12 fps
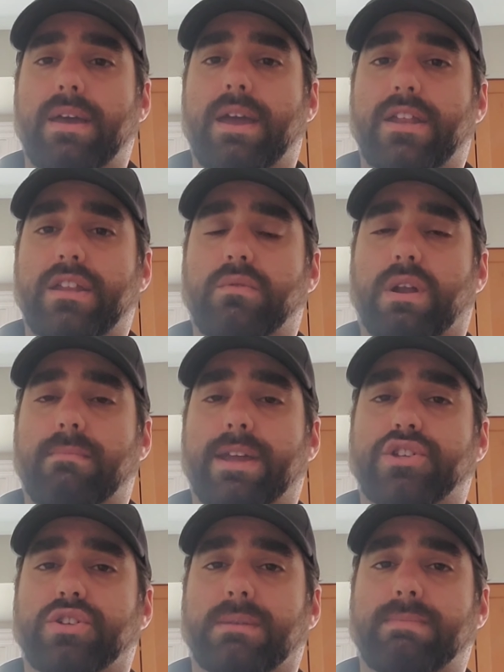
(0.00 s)
and you want to make
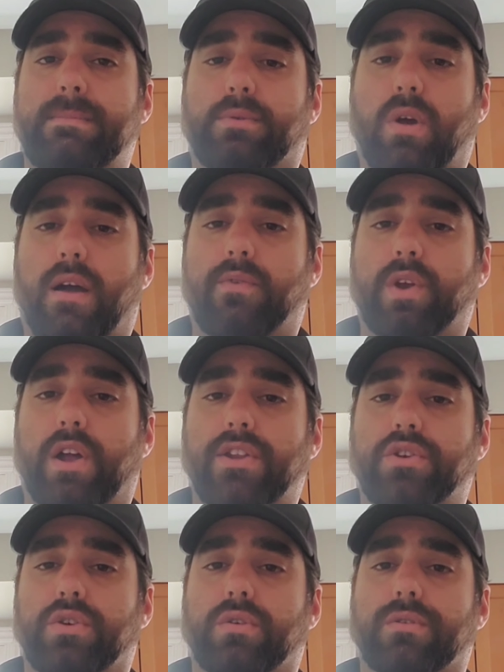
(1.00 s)
sure that people are offering on
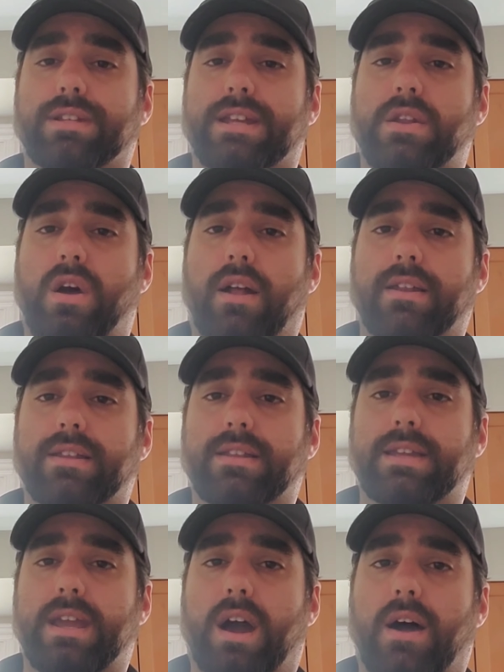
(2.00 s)
yours and not
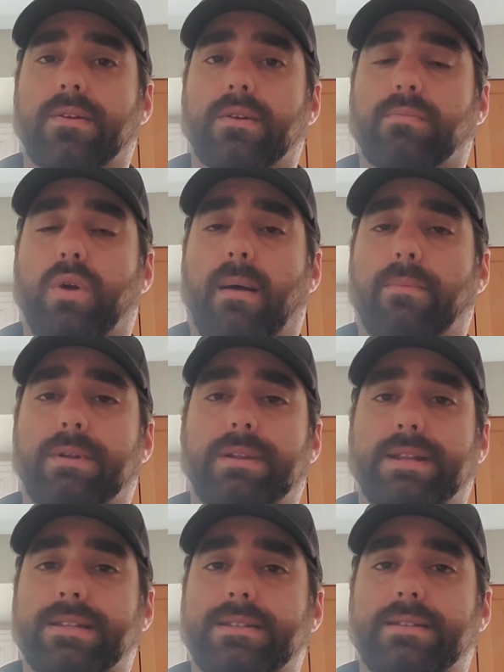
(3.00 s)
the other property
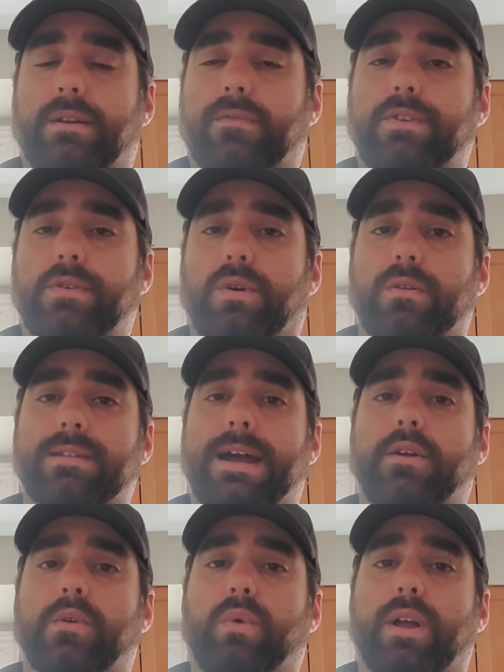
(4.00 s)
that's a few doors
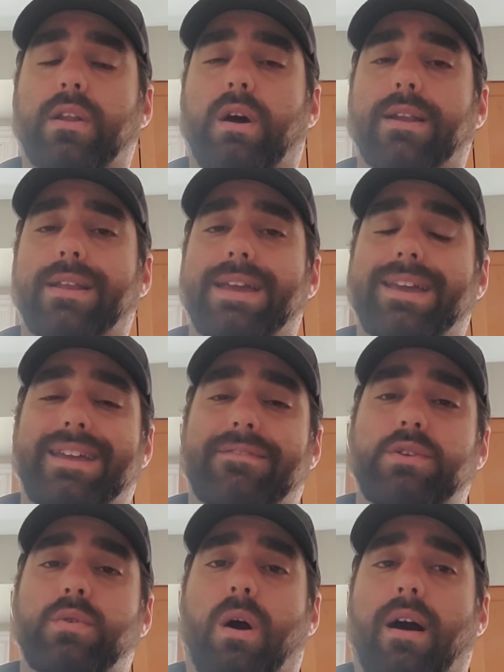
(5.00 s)
down or whatnot, if
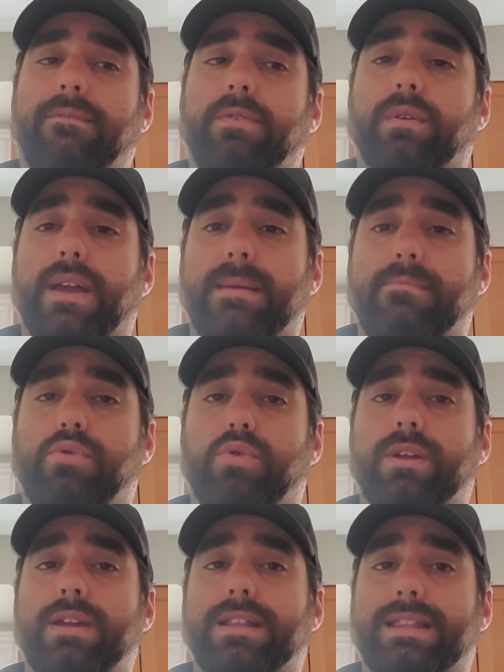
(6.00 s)
you offer a
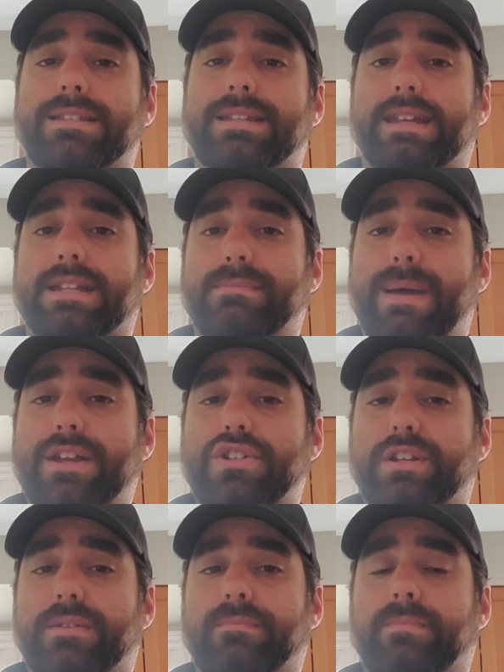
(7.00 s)
pre-listing
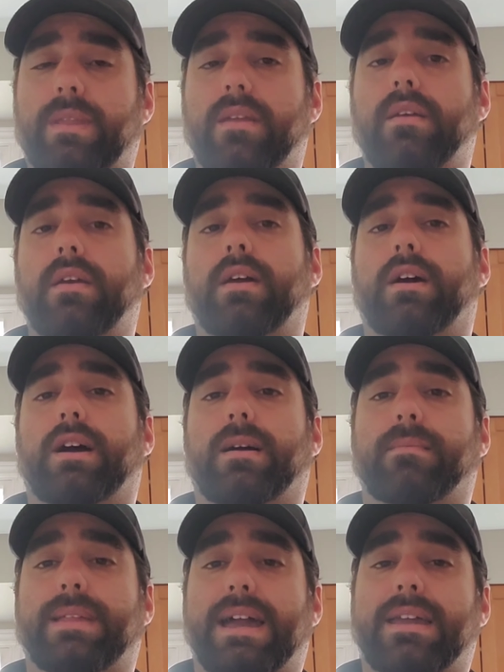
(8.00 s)
inspection,
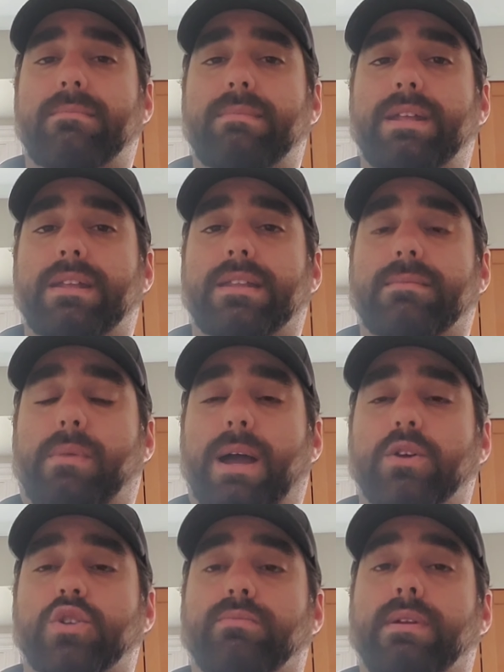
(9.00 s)
that can mean that the
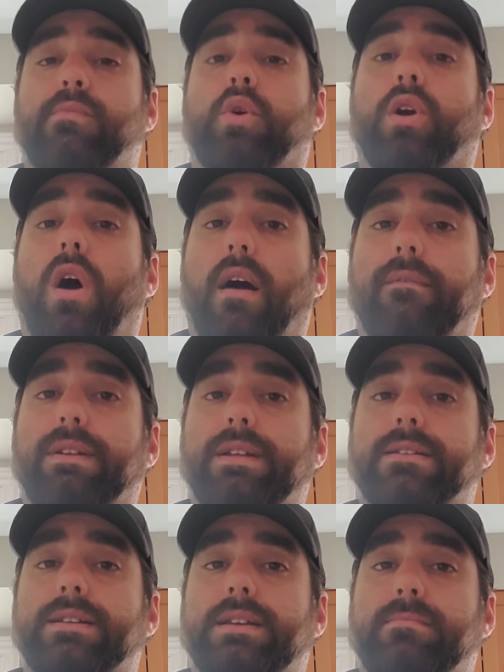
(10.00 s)
buyers are a bit more
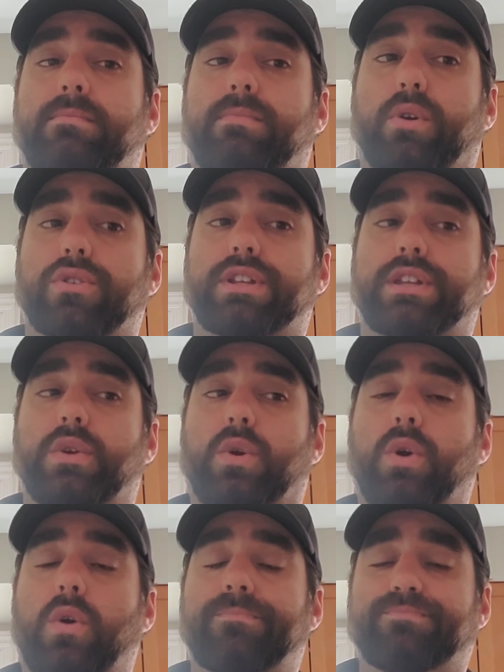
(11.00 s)
confident in purchasing your
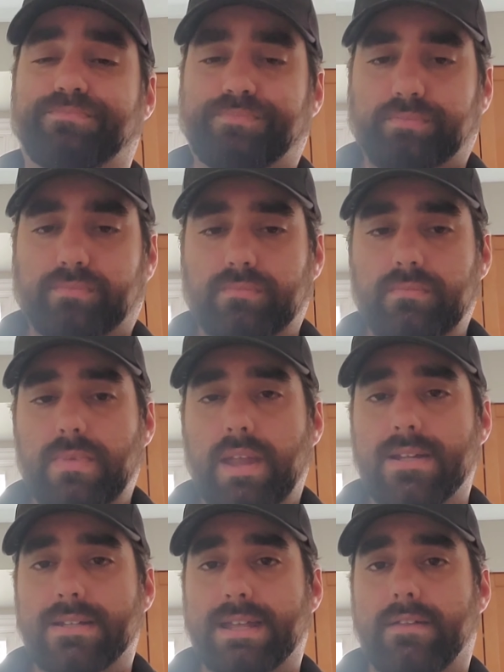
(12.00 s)
home
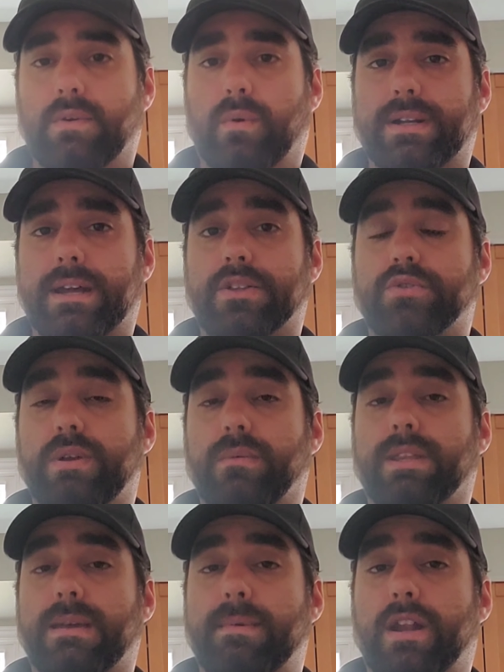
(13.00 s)
instead of the one down the street
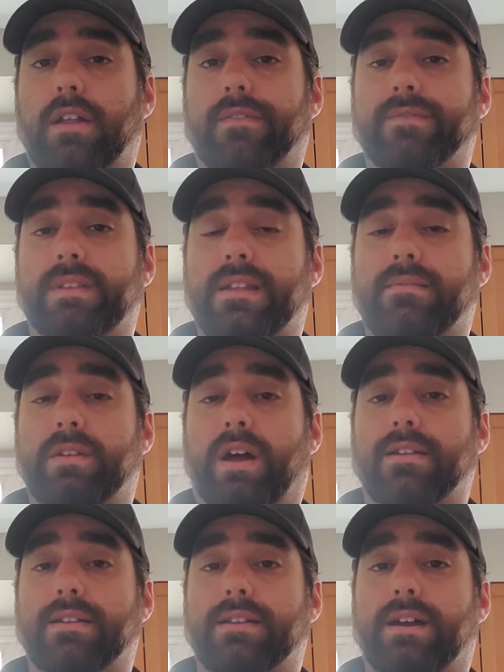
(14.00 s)
where they may
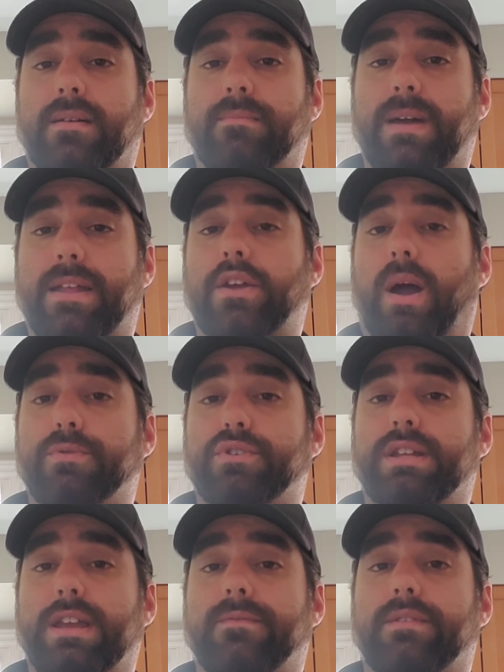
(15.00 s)
not have the option
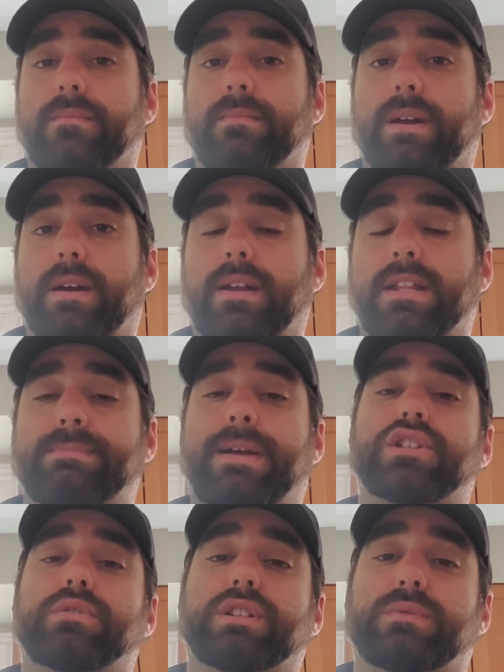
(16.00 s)
to give them an
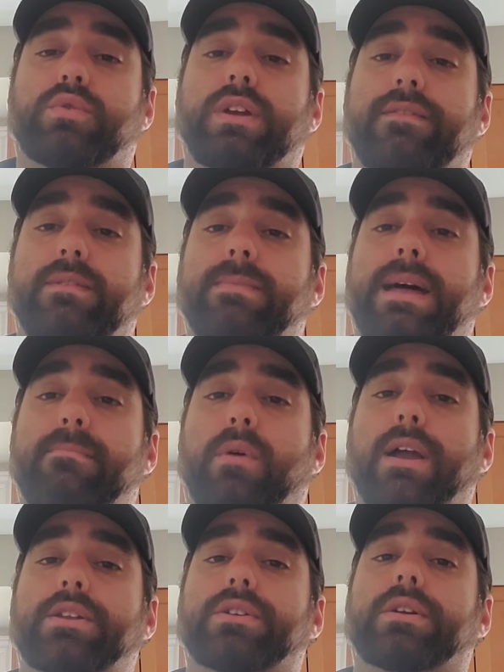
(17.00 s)
inspection, because we'll give them that
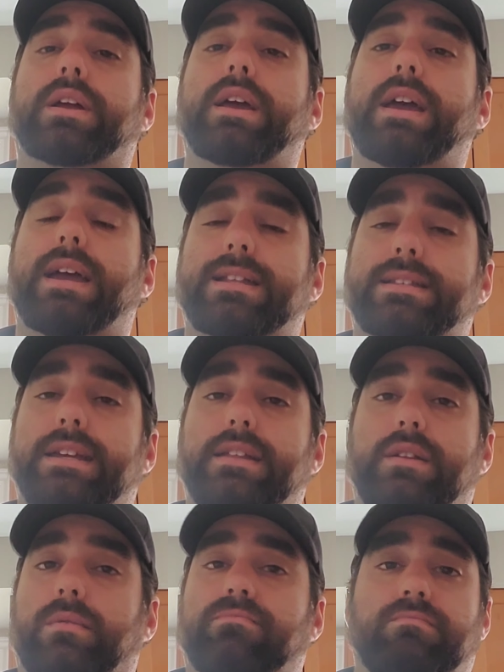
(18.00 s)
binder and
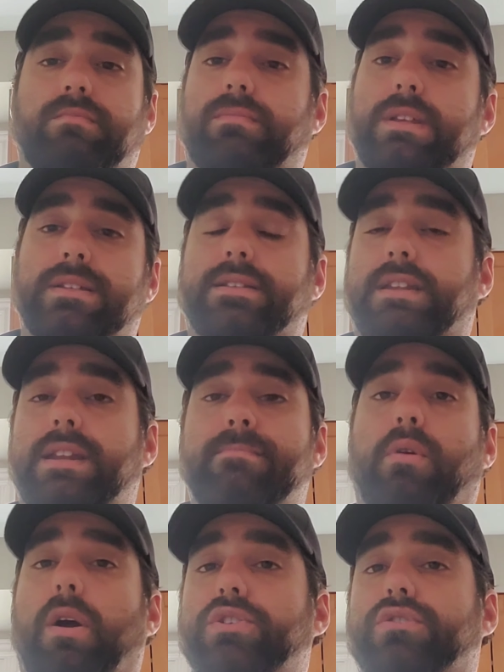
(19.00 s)
say, this is an
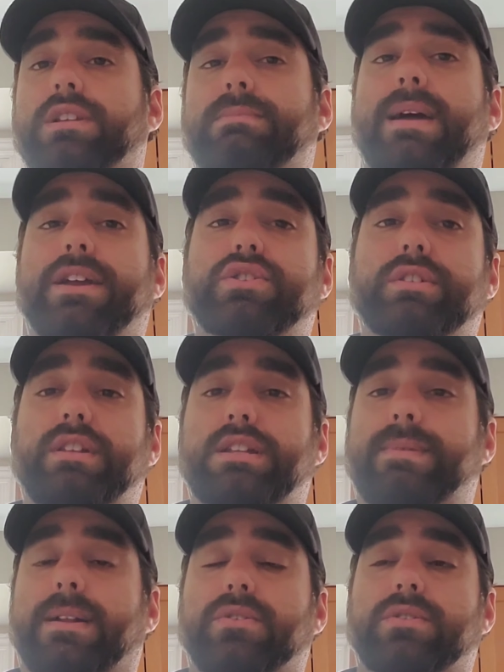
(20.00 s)
impartial inspection. The
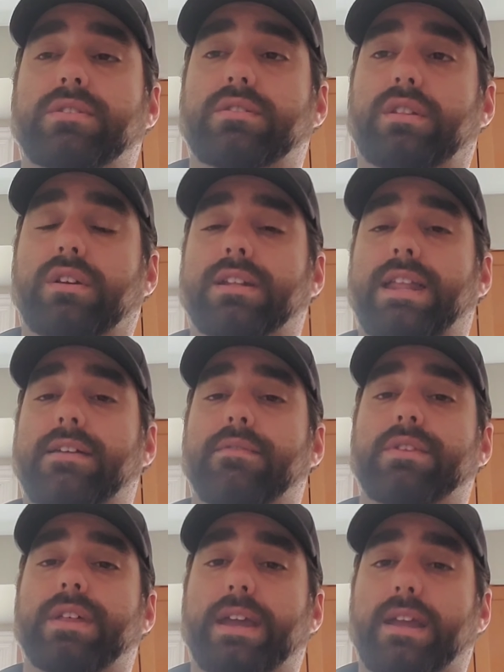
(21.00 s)
inspectors looked at
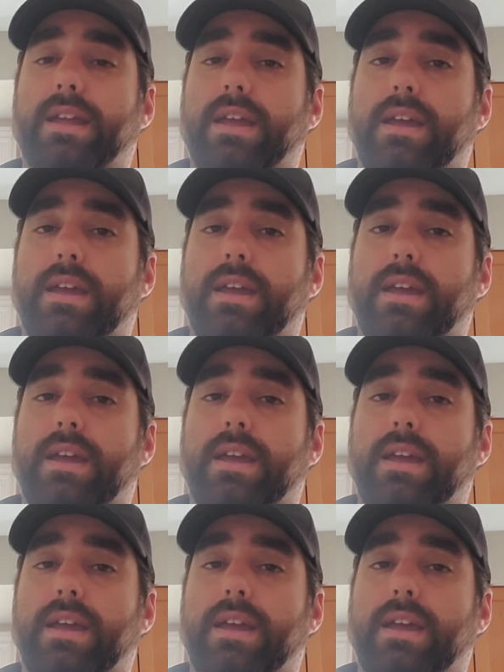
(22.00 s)
everything.